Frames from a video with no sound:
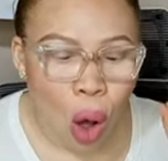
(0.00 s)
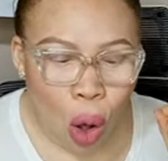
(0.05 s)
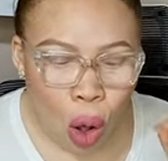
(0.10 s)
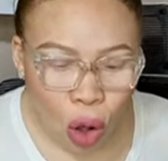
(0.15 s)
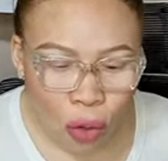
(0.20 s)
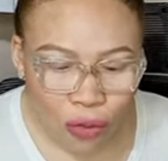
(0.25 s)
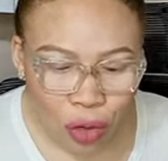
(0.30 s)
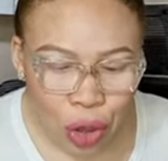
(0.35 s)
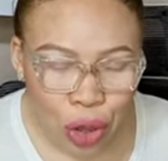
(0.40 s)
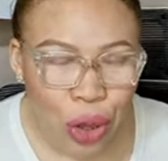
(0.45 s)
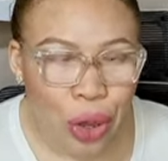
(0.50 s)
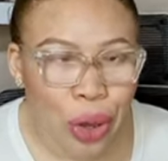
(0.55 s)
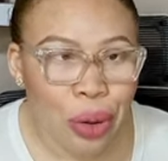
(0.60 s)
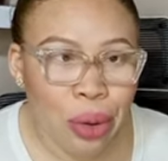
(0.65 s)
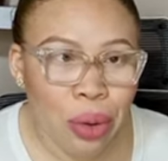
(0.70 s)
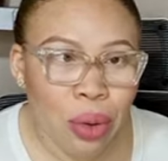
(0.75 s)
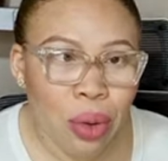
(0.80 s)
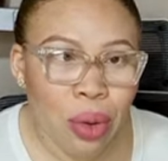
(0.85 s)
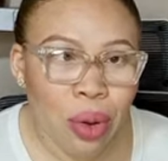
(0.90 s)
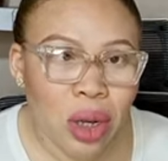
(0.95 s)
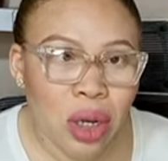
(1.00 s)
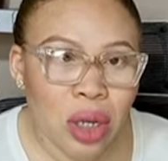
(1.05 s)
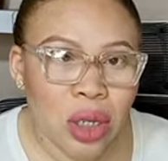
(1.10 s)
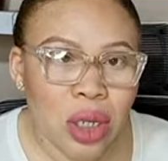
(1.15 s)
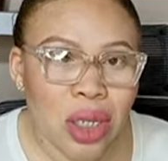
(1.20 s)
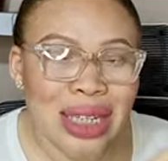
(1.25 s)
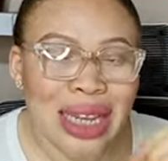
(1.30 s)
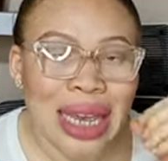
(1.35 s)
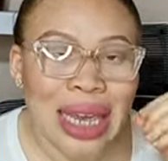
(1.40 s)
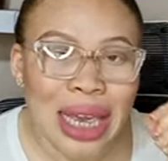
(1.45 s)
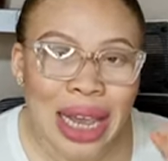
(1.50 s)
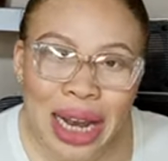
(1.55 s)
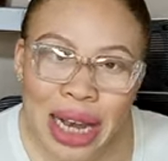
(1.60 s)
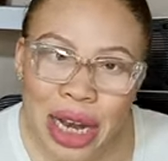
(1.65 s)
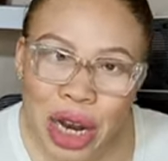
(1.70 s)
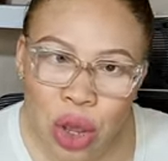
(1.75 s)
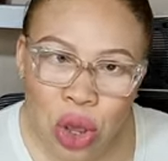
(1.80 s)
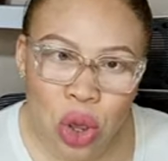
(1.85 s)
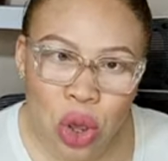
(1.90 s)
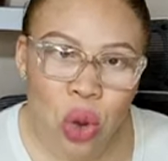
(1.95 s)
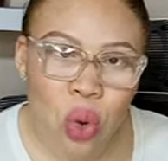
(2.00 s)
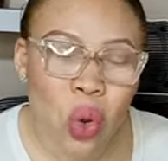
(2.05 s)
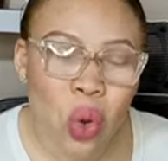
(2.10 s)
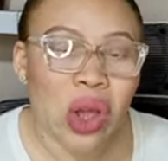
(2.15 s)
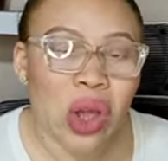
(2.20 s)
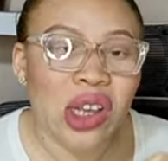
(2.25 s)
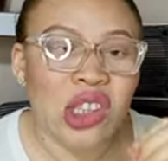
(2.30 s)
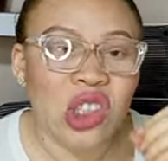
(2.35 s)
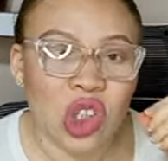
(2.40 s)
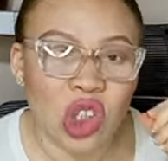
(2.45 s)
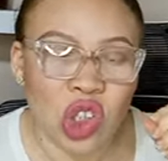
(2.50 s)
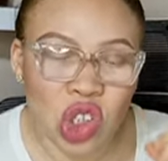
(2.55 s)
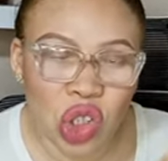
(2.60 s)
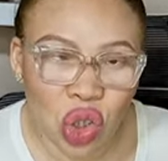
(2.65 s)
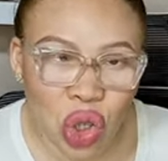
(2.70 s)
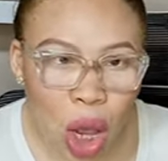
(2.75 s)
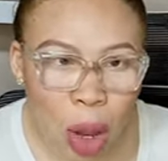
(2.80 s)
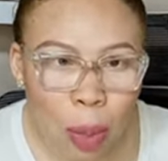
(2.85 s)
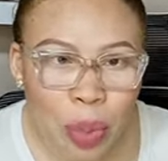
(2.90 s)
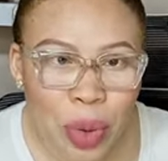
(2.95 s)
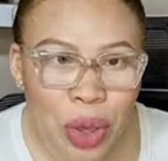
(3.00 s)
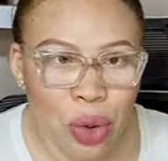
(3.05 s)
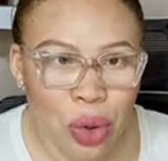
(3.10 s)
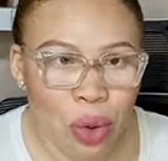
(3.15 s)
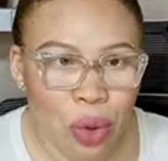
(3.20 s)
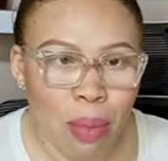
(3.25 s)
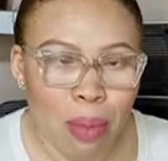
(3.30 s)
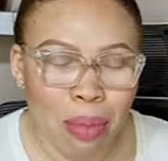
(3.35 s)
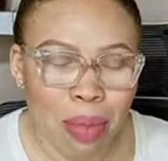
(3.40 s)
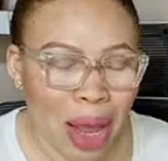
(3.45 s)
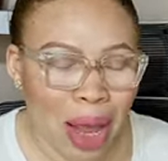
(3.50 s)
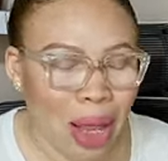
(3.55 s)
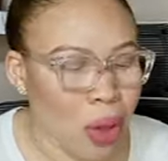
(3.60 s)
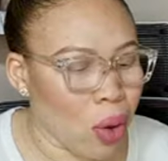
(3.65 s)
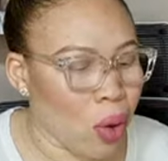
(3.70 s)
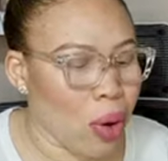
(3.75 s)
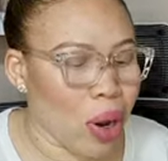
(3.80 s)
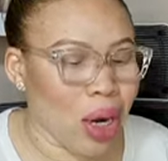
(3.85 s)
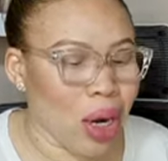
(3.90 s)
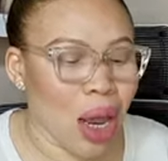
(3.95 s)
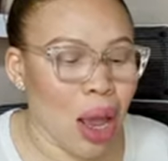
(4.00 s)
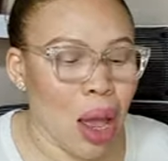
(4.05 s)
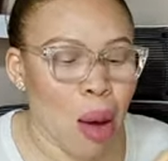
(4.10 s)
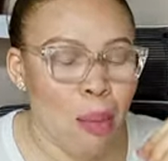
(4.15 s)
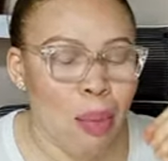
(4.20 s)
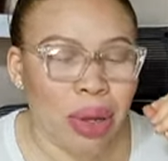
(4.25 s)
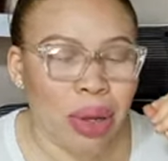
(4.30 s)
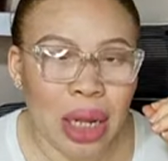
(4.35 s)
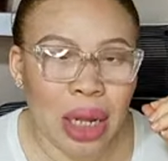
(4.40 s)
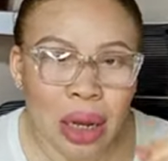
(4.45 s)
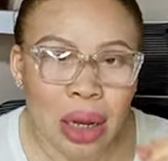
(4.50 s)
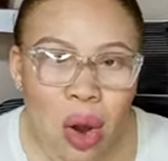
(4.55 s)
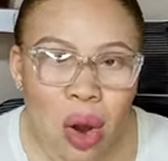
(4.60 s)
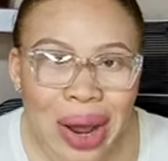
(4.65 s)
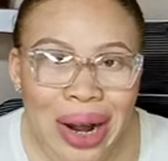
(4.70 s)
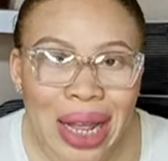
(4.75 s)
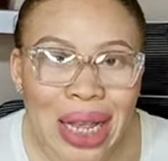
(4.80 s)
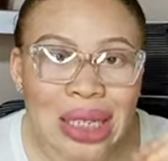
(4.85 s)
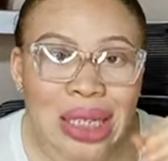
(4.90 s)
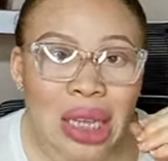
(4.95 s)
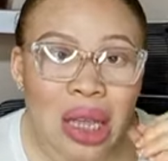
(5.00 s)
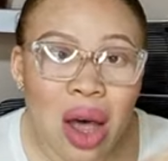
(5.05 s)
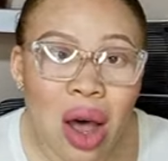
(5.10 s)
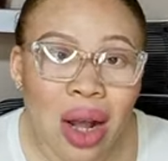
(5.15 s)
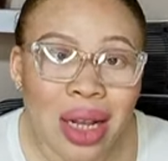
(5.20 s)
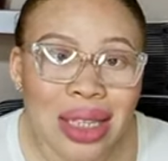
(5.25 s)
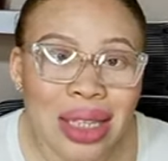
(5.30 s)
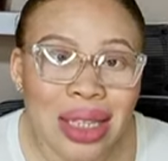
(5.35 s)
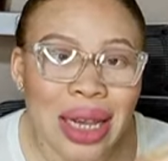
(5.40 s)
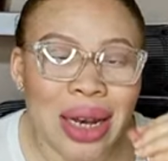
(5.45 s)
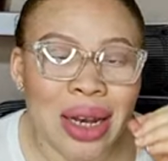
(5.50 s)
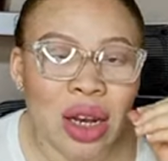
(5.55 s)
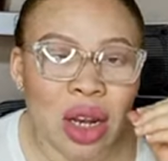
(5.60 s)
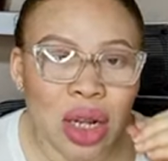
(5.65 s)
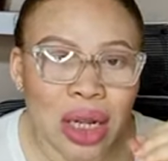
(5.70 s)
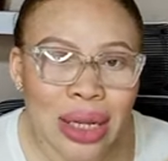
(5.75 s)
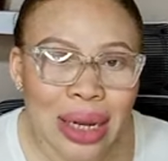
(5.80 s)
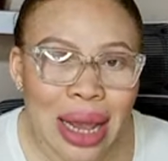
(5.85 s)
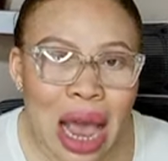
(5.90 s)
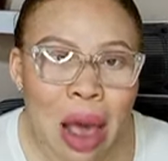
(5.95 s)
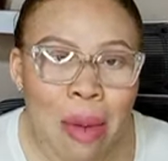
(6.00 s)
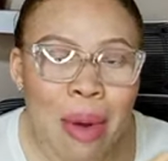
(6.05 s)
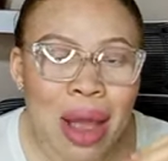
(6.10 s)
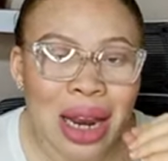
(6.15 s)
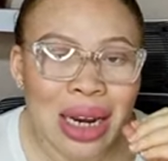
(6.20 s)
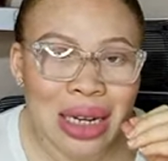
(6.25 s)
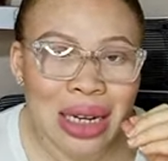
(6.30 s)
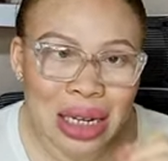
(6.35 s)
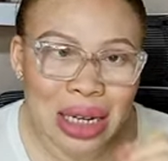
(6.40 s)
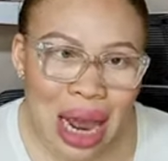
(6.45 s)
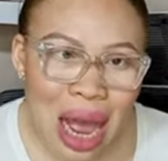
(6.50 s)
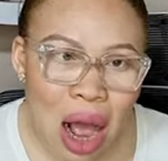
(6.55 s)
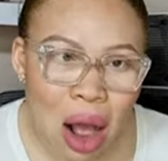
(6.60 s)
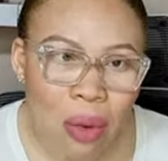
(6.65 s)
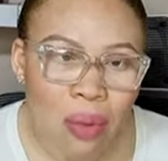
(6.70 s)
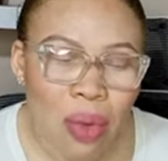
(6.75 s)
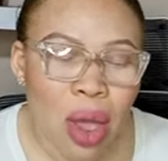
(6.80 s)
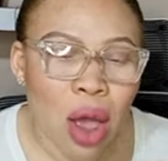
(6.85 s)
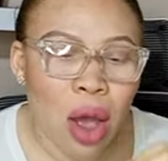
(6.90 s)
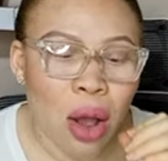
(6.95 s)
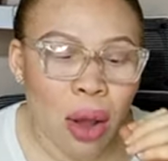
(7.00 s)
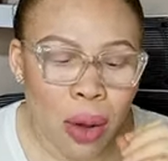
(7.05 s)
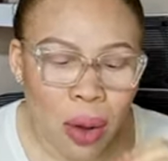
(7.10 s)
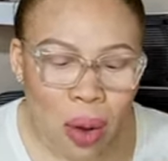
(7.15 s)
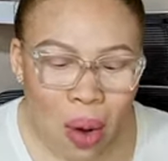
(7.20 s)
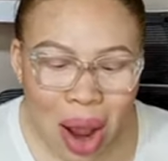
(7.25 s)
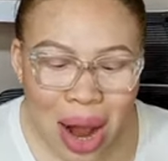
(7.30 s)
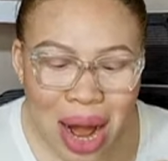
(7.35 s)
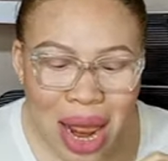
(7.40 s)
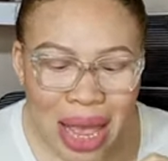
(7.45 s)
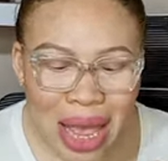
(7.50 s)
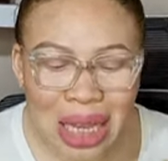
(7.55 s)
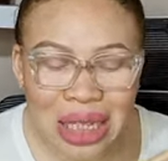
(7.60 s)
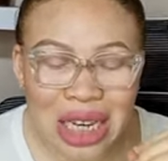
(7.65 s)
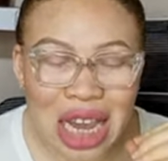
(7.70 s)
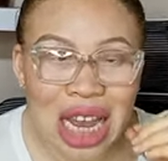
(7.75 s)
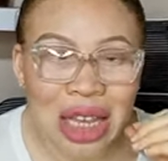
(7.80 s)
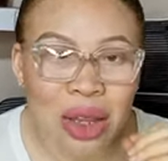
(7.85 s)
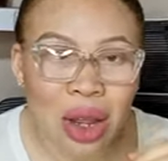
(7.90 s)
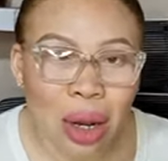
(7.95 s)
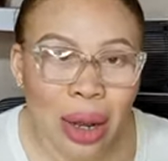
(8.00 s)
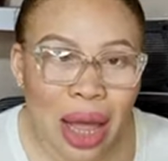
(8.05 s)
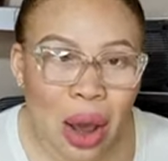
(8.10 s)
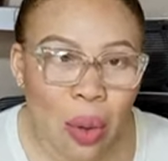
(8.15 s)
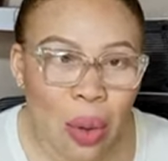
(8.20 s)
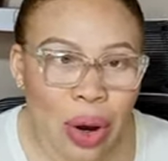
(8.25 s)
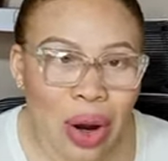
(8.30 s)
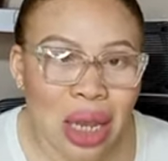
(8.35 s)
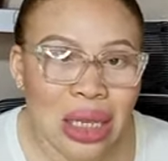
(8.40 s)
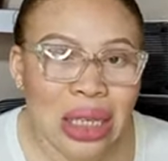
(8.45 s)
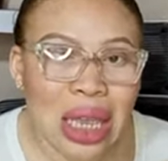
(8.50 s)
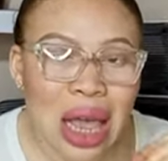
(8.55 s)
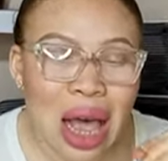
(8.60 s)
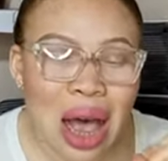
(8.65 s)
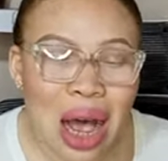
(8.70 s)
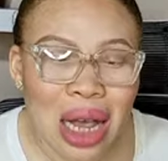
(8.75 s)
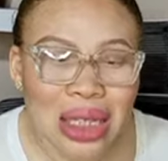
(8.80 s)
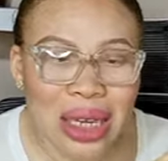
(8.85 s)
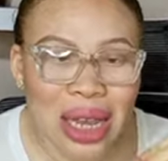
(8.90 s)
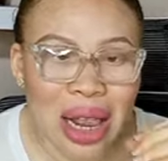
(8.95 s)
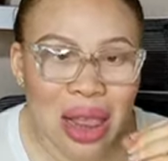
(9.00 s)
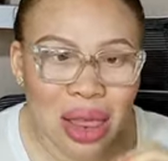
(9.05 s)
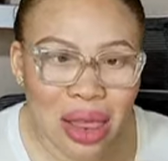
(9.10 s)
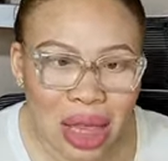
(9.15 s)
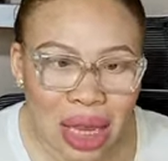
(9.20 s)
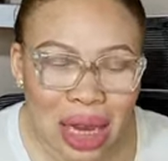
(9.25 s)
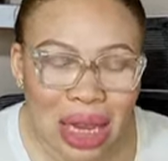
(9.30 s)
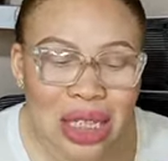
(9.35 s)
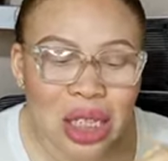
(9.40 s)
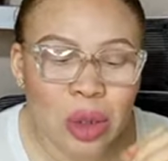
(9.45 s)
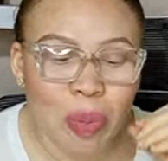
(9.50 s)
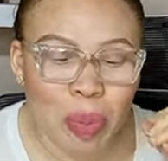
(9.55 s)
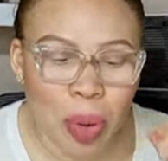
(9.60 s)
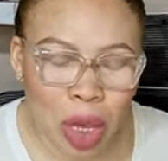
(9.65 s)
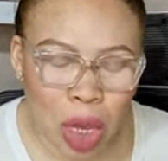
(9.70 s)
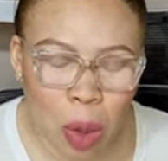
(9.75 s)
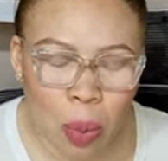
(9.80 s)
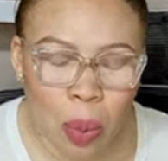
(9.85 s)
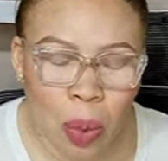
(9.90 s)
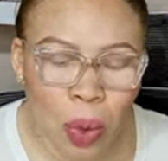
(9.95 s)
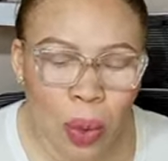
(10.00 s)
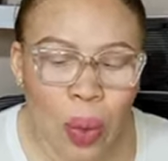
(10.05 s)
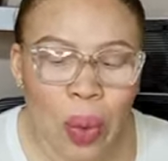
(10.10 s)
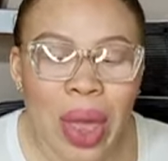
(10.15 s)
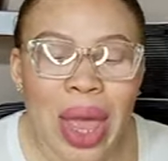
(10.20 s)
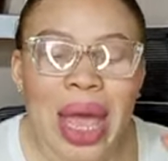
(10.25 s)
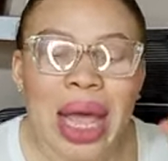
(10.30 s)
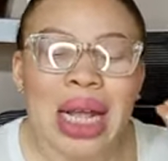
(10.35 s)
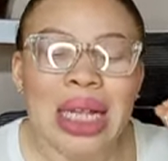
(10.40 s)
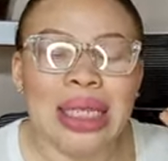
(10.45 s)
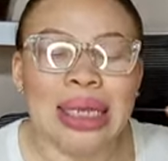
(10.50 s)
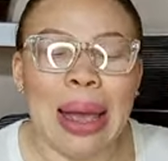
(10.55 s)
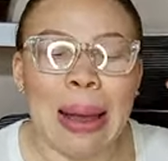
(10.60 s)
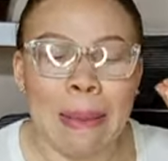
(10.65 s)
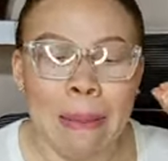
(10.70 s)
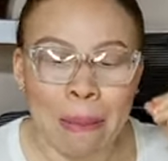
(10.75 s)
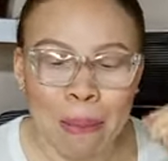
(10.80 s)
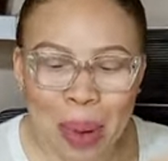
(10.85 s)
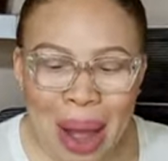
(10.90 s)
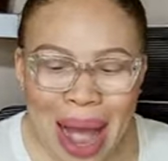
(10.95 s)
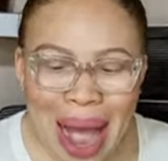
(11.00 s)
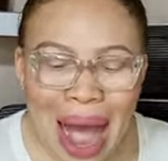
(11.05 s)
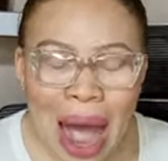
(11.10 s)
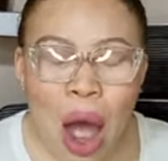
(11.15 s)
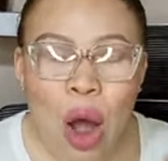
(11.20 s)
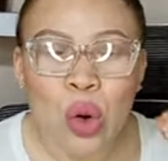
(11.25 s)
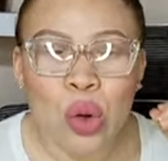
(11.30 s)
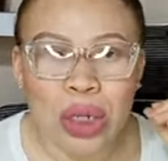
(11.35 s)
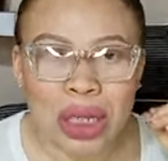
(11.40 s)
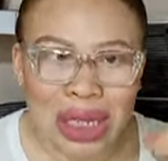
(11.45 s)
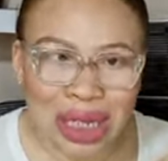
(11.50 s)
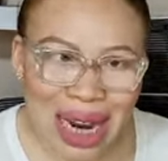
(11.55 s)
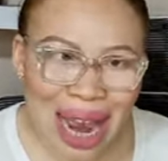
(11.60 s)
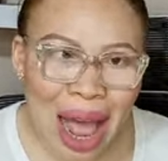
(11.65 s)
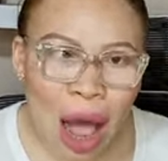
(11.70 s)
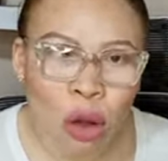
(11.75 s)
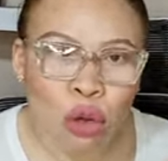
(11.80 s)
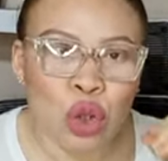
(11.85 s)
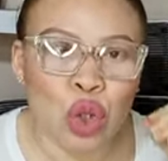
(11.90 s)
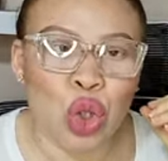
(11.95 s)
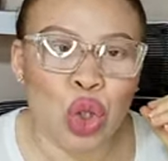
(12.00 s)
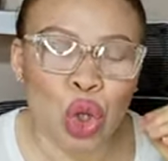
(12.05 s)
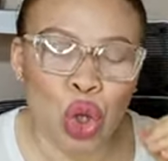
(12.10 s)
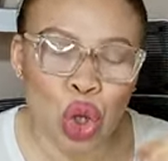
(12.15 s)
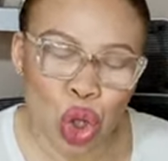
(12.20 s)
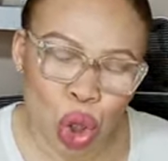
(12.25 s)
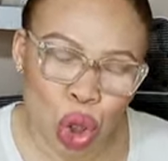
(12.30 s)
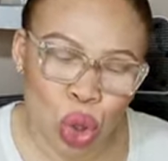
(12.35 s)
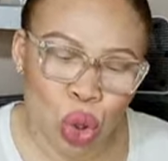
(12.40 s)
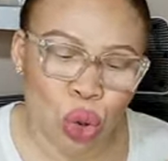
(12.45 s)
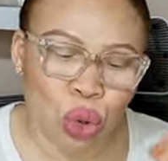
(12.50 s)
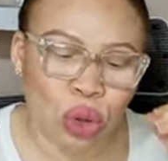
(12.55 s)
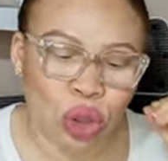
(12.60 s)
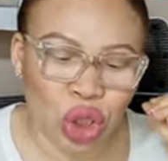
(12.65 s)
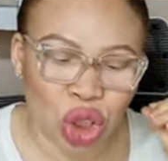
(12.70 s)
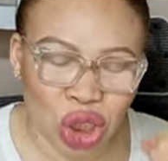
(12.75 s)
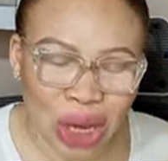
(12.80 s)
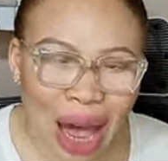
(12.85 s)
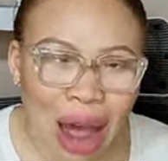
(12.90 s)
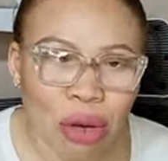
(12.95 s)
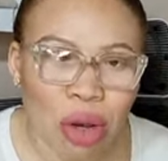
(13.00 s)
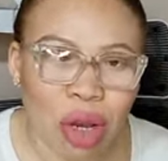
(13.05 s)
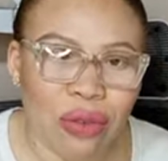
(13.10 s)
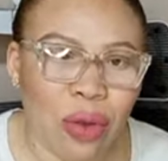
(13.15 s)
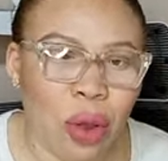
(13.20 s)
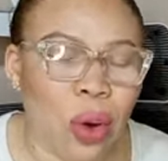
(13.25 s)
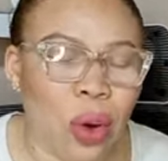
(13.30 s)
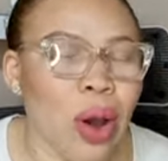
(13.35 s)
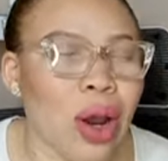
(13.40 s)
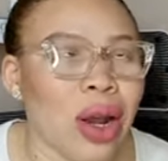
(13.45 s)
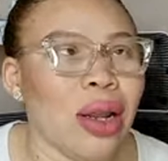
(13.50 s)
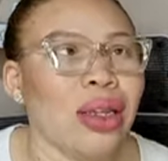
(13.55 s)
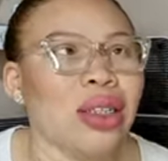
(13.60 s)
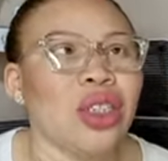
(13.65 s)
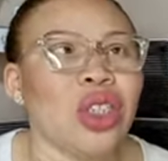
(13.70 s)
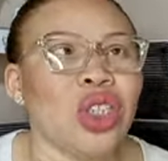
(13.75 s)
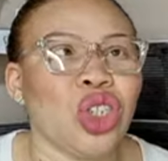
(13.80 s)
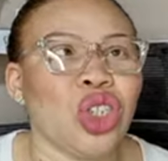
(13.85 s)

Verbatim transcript: over you, to hinder you, to stop you, my God. But the Lord is cutting them down. God is, in other words, causing these people to bow down to you, child of God.